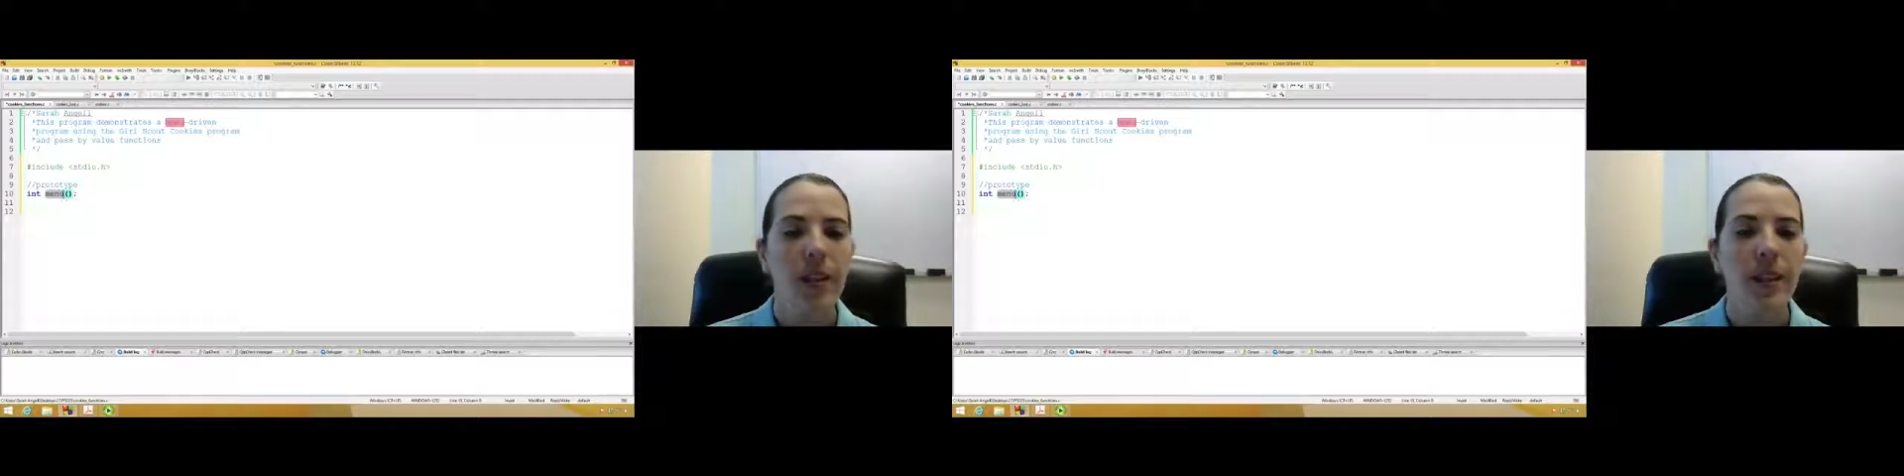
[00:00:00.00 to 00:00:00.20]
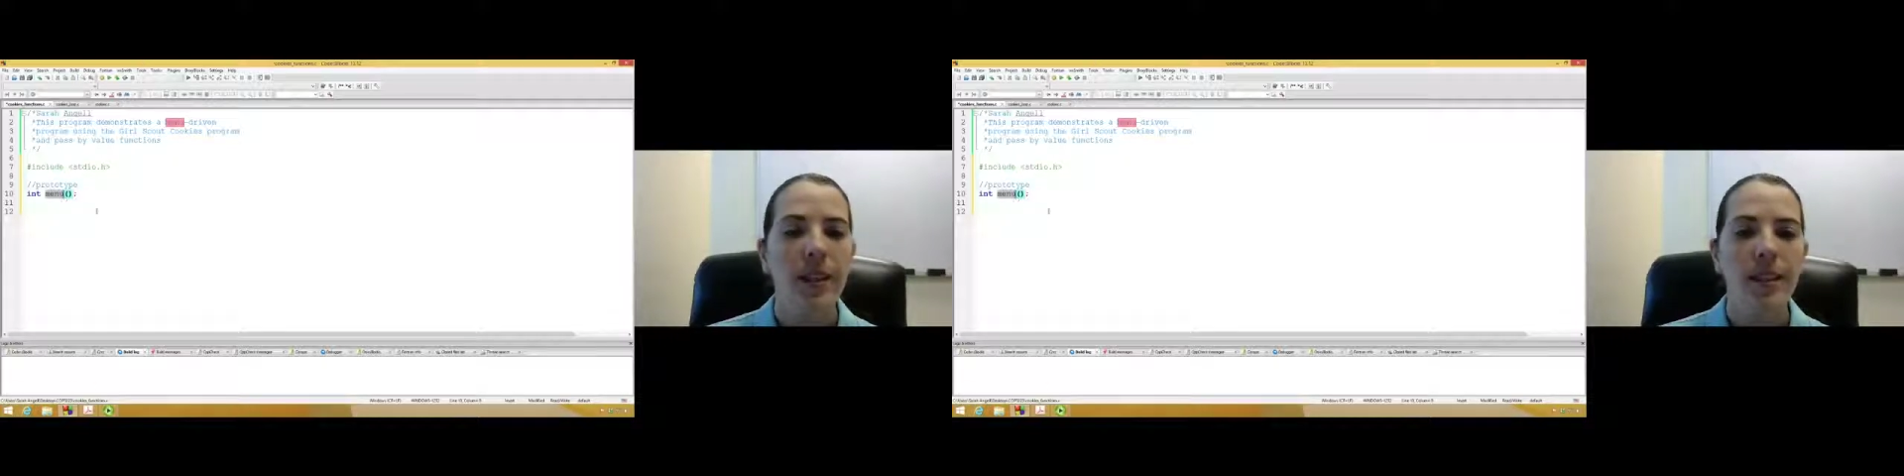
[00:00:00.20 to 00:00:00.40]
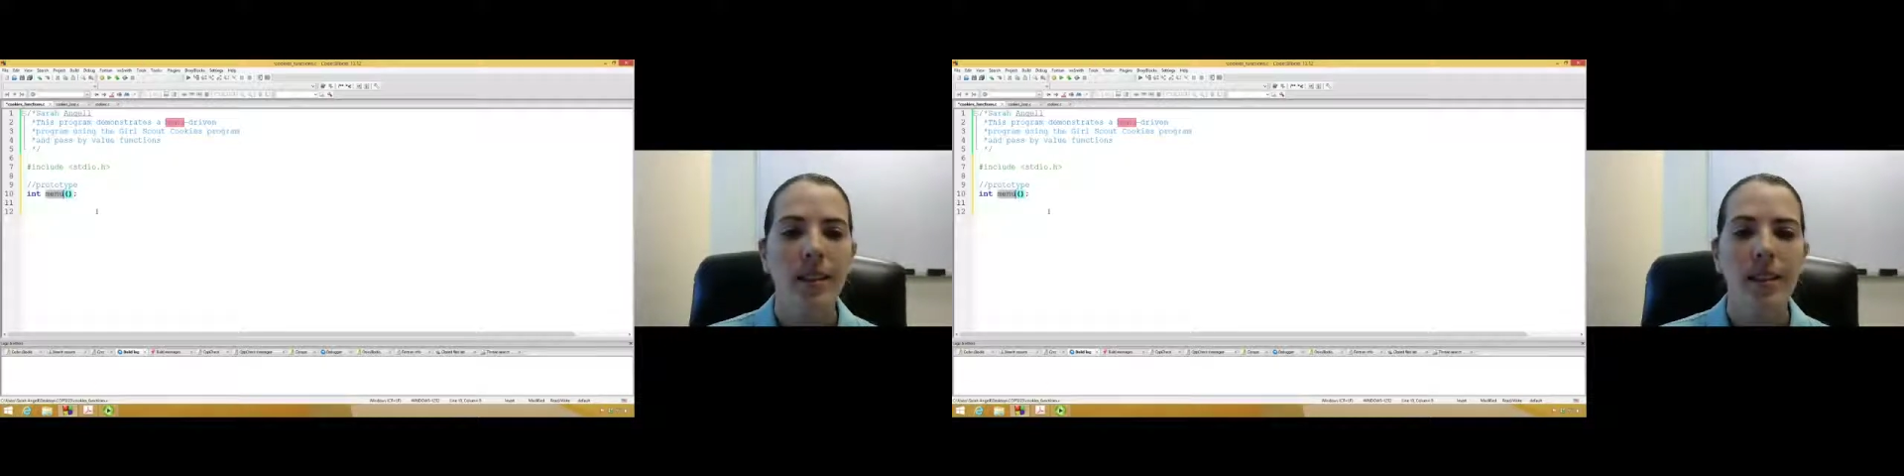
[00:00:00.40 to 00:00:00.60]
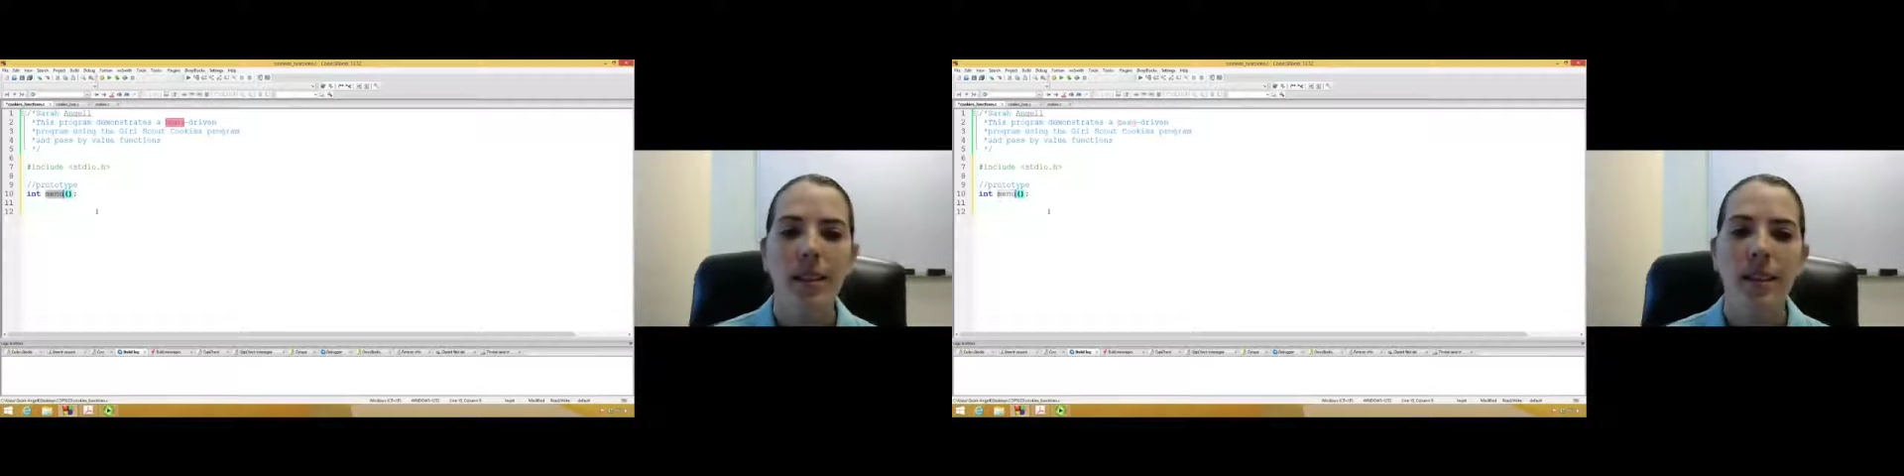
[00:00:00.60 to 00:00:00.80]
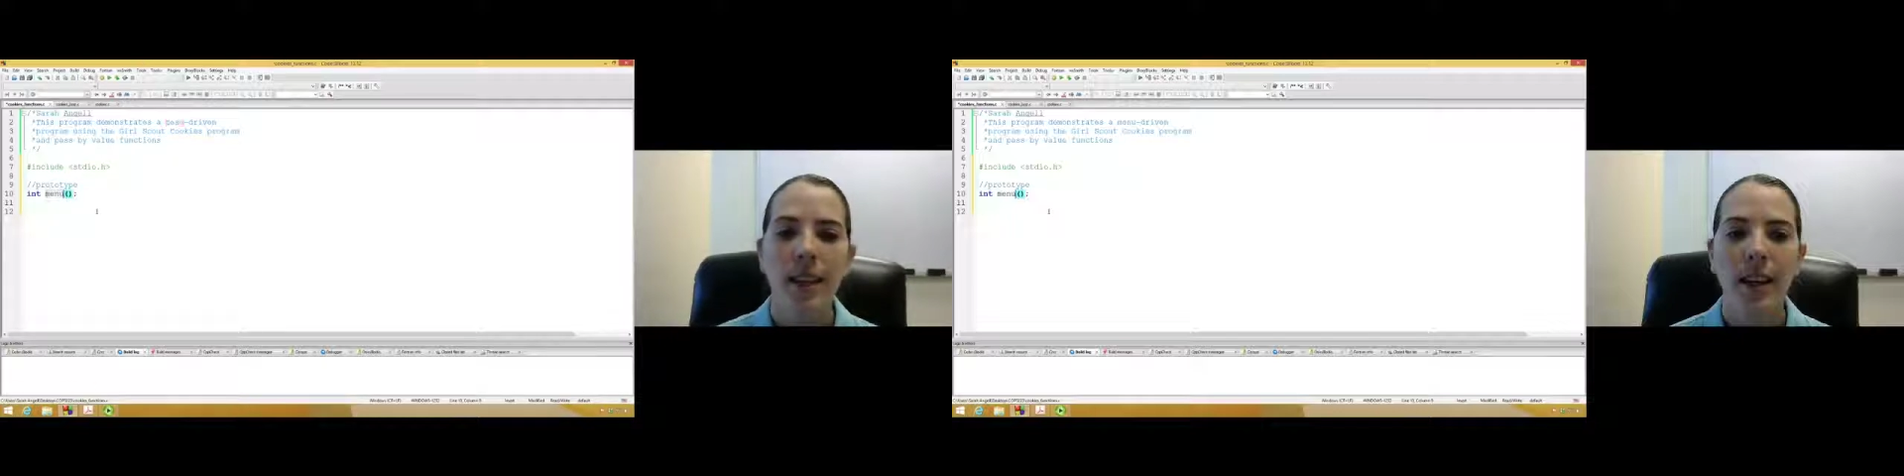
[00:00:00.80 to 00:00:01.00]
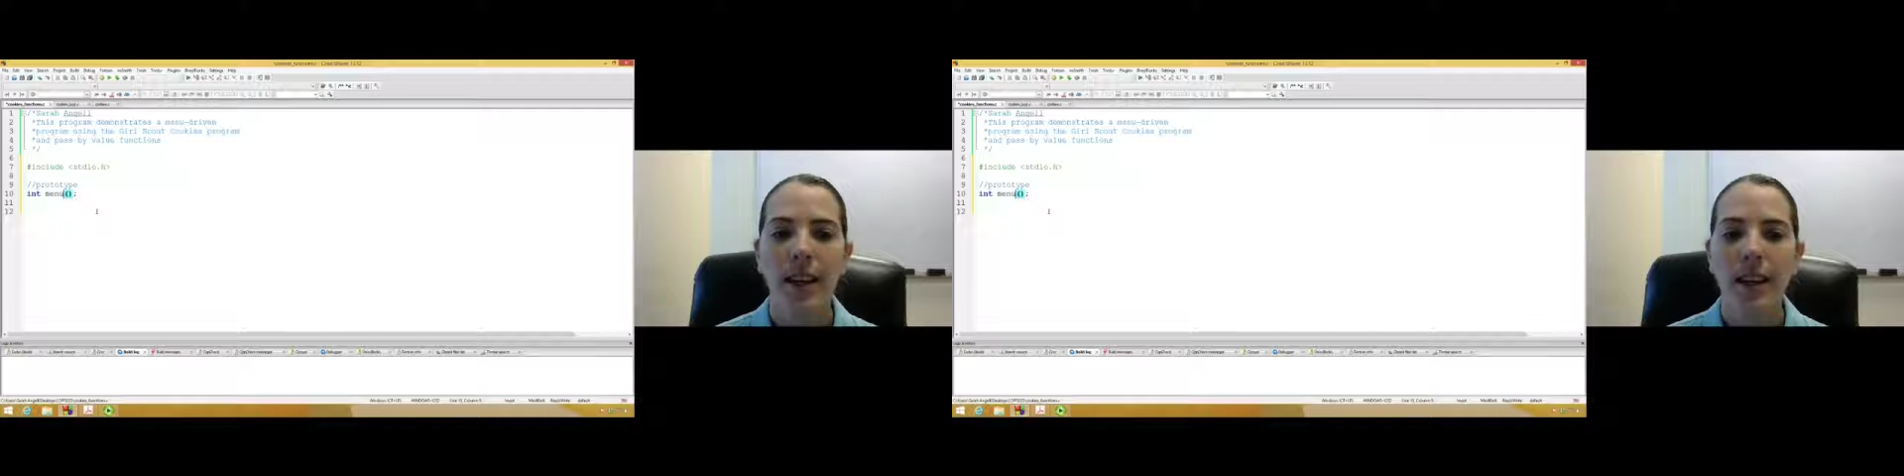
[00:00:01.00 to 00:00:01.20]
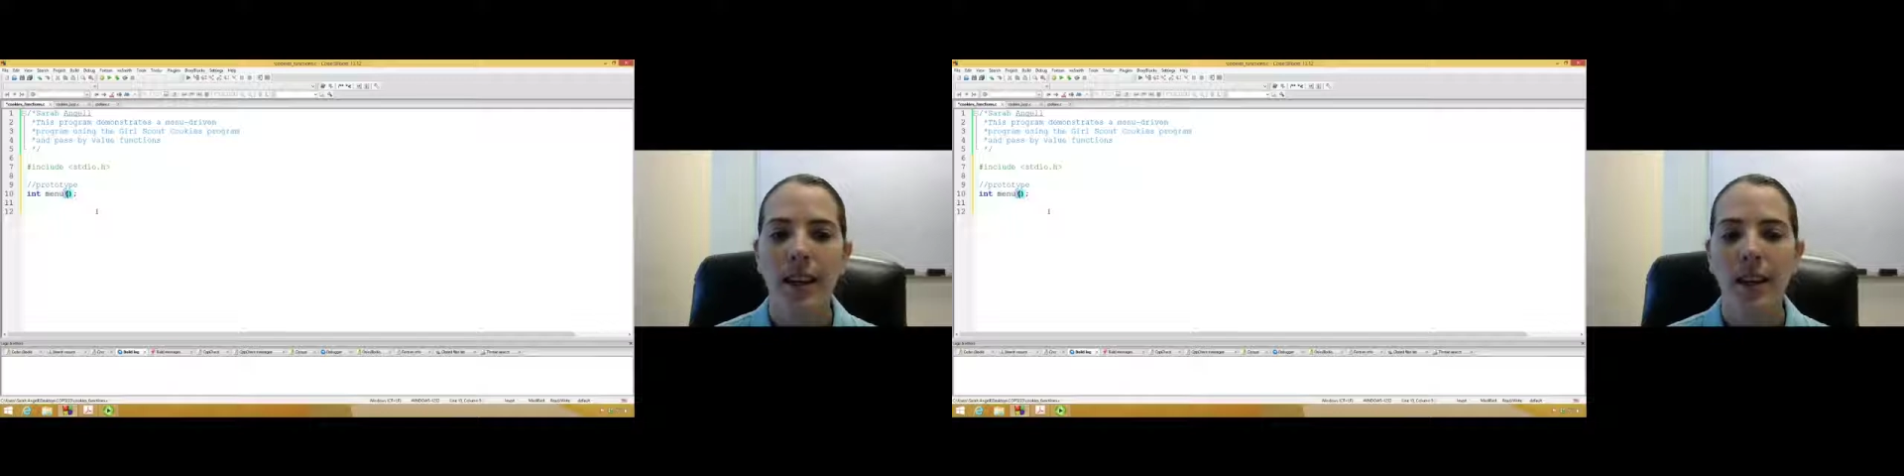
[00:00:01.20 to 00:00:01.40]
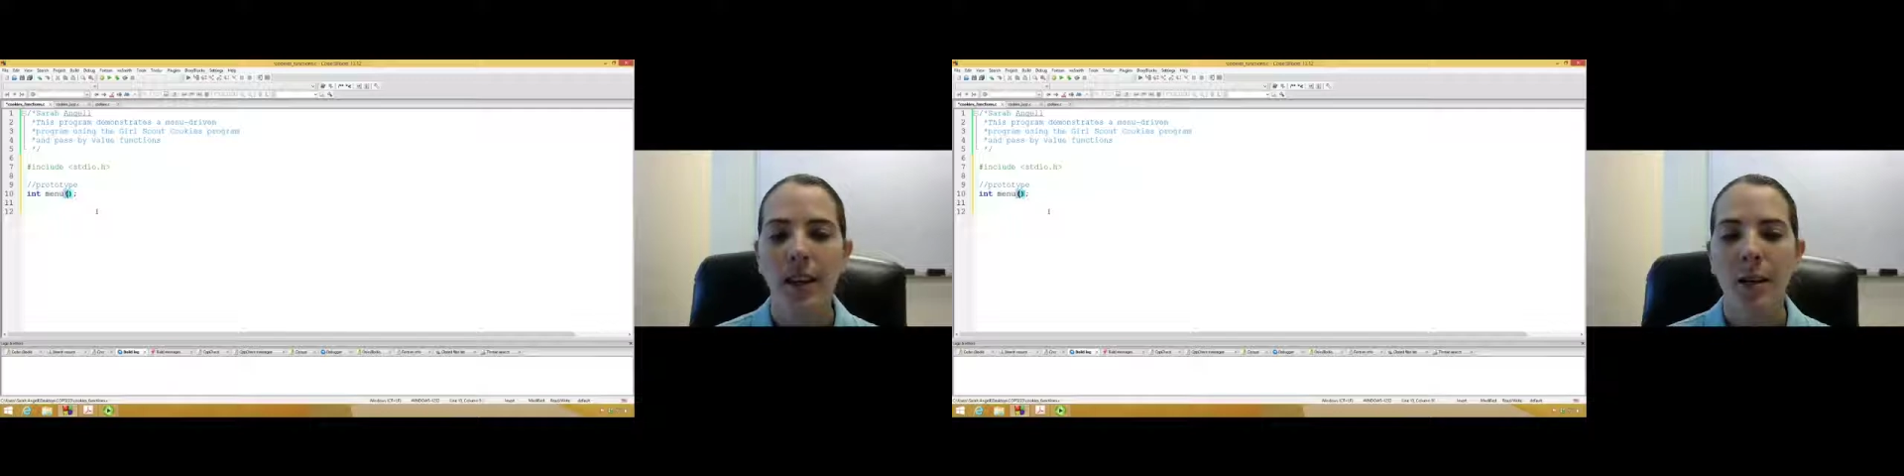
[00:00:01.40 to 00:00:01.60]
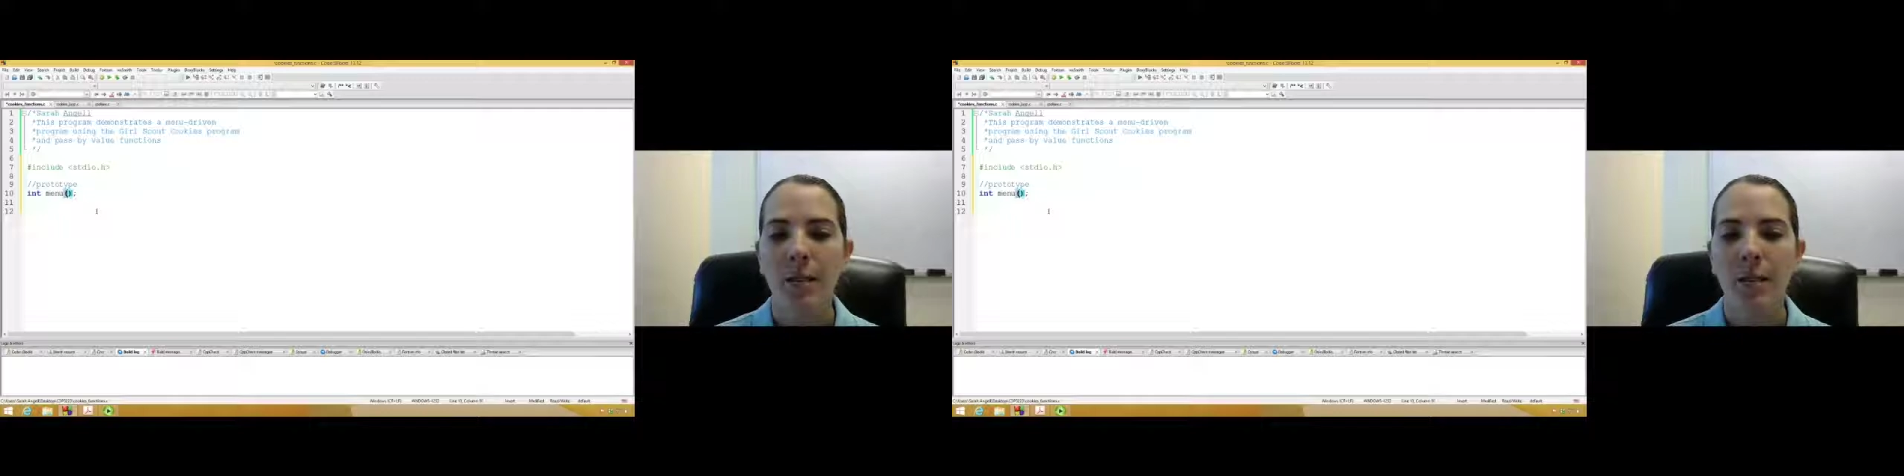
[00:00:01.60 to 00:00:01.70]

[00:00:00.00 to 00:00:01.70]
It doesn't take in any